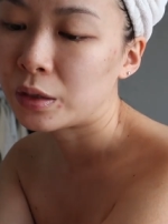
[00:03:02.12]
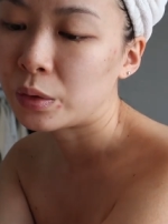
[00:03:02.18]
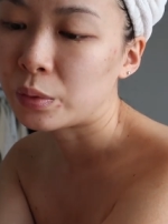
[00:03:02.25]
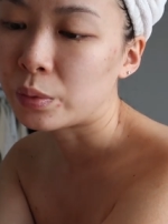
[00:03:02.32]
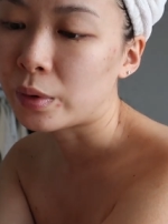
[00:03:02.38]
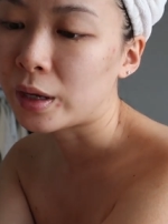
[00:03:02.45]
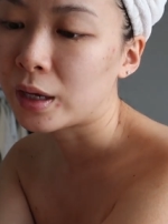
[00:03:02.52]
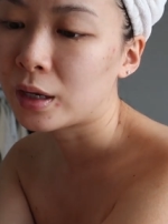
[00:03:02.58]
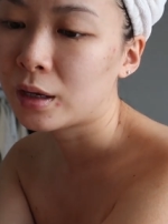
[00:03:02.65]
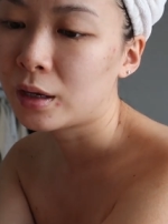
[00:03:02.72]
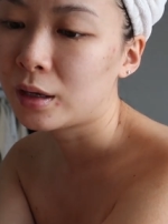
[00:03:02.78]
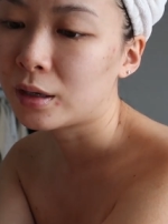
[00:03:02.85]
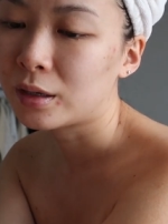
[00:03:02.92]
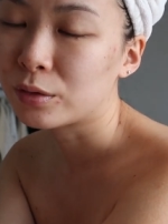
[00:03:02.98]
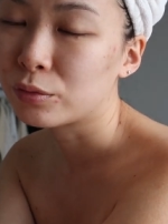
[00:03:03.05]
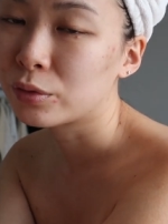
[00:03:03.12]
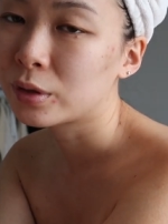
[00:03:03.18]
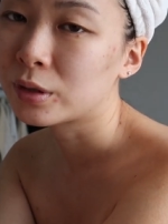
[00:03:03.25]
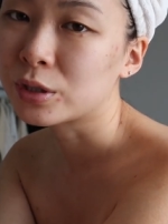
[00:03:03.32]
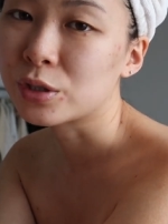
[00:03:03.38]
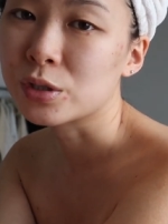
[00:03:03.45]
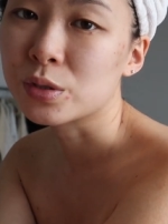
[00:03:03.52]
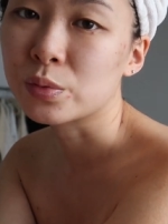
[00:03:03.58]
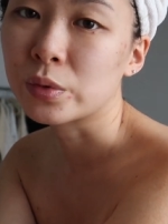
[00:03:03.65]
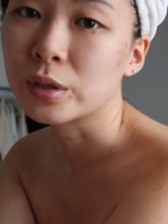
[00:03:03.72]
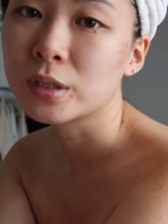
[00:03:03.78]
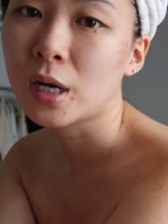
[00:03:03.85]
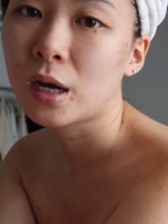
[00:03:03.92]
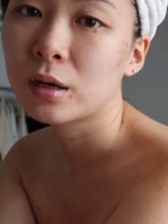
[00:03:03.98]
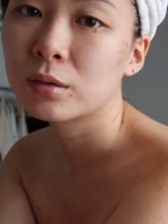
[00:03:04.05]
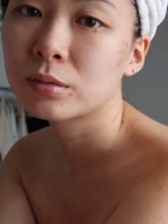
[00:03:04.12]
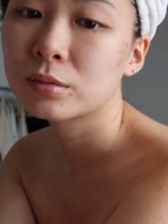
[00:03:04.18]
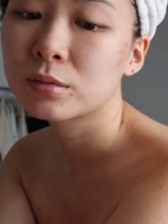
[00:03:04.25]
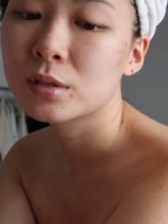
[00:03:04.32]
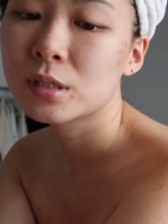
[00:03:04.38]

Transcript: In a way, it really just worked out.